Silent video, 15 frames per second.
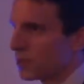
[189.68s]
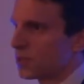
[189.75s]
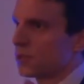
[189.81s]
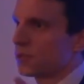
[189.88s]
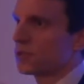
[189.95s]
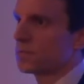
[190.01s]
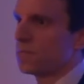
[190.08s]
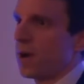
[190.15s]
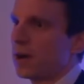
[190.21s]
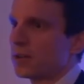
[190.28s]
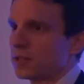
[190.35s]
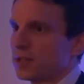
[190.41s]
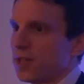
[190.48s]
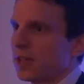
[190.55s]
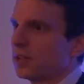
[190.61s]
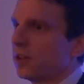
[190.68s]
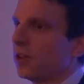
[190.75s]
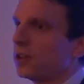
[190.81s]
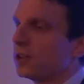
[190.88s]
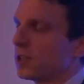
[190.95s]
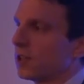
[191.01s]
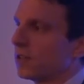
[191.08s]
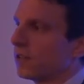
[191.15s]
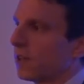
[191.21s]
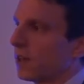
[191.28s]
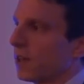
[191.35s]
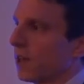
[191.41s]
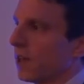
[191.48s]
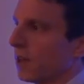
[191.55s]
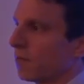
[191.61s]
smart technology and
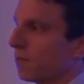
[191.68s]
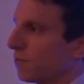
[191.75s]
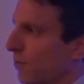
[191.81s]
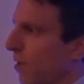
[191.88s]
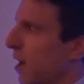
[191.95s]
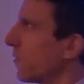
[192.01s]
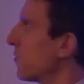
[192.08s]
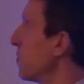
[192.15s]
thinking right